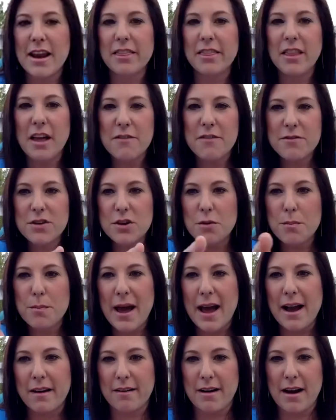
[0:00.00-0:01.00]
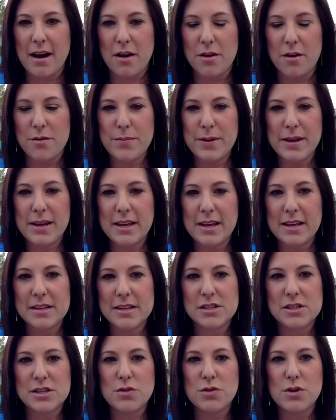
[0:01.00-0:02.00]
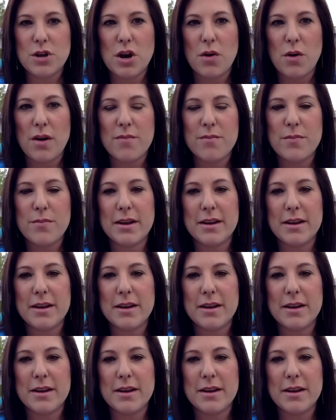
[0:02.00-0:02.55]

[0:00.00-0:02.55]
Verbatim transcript: love your background because you know. I know.